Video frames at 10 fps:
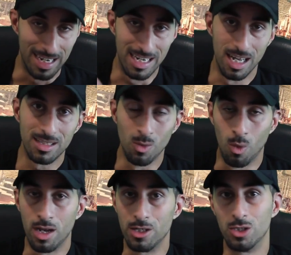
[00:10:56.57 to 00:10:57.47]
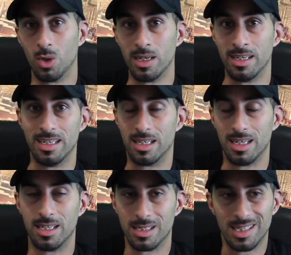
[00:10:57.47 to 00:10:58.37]
he doesn't want to join. He, do
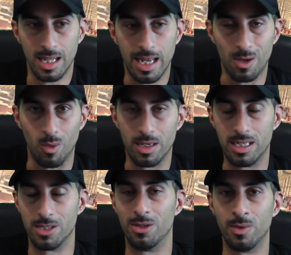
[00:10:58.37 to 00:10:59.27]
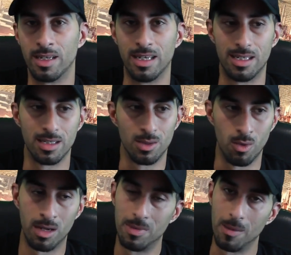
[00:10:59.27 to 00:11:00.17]
he doesn't like what he's doing. He doesn't
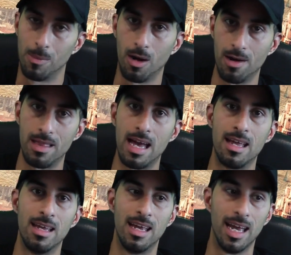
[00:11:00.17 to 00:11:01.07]
want to be a part of that.